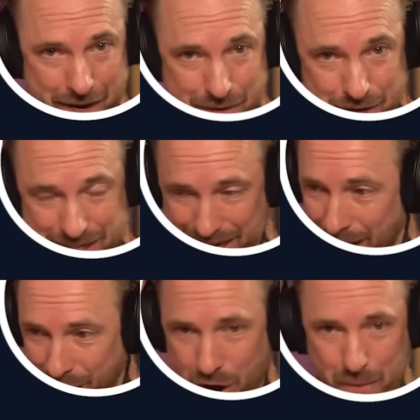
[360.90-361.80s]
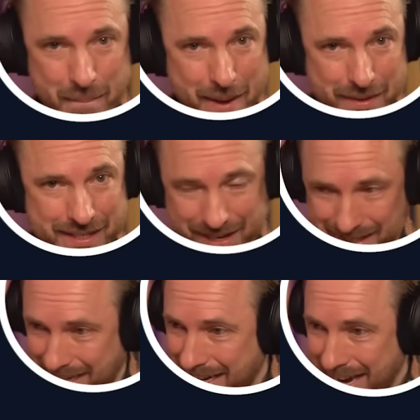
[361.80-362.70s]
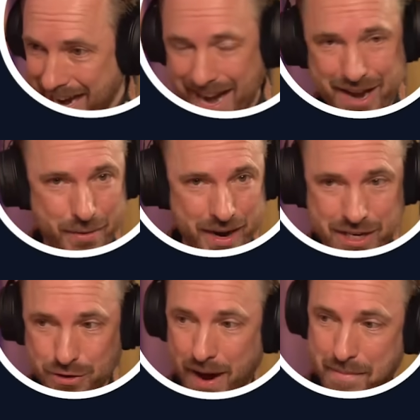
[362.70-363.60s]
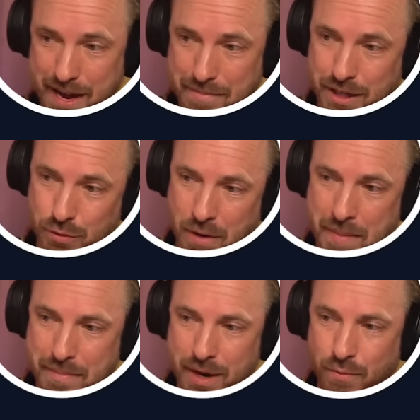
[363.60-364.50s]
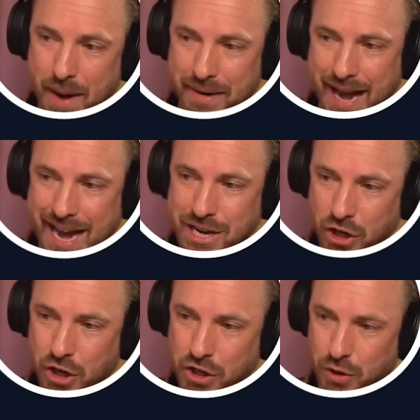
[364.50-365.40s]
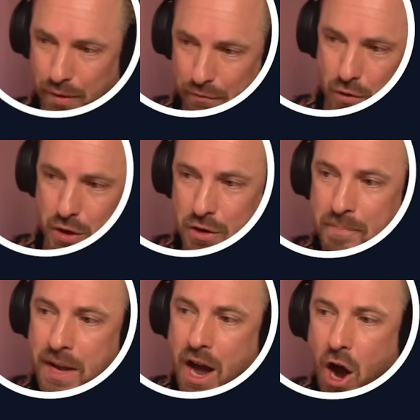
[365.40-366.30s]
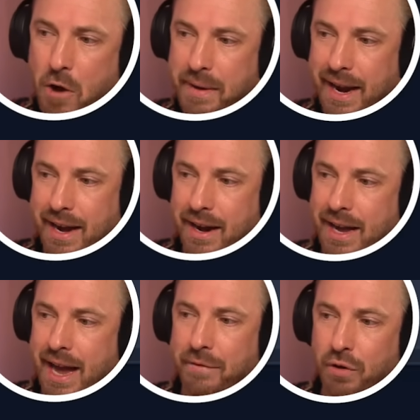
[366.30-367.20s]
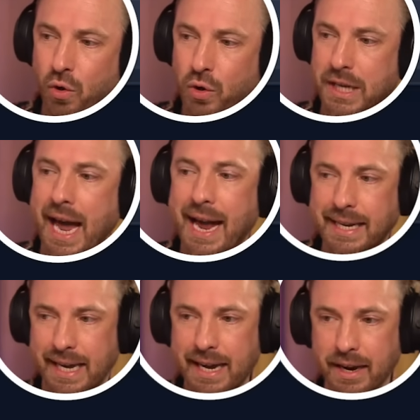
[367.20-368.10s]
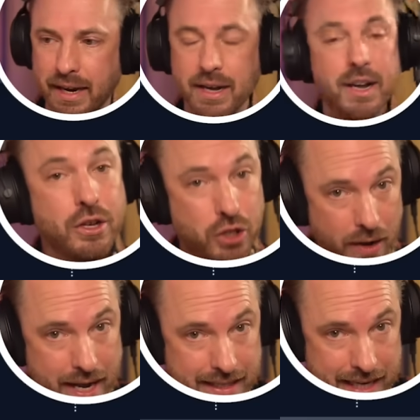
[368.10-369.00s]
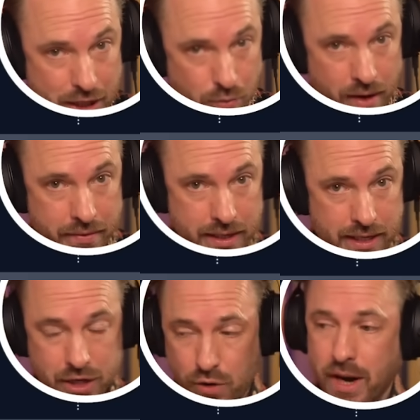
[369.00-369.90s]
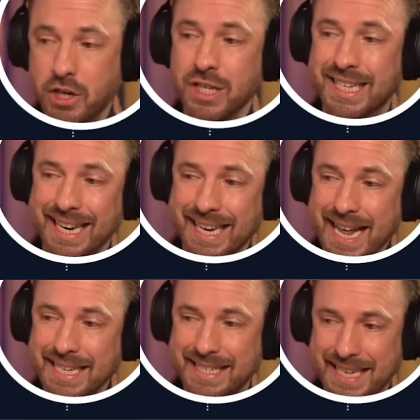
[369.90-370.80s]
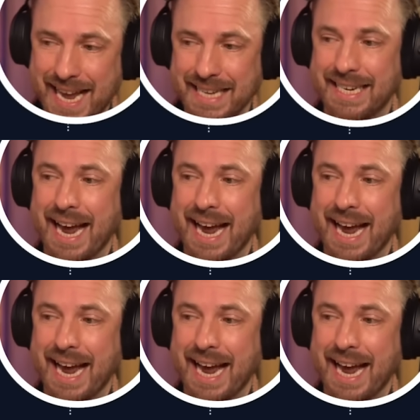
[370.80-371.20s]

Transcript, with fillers: community a lot, members asking, how do I integrate payments? Well, maybe Replit Agent can do it for you, OpenAI, and of course, XAI. So let's test one of these integrations. Let's test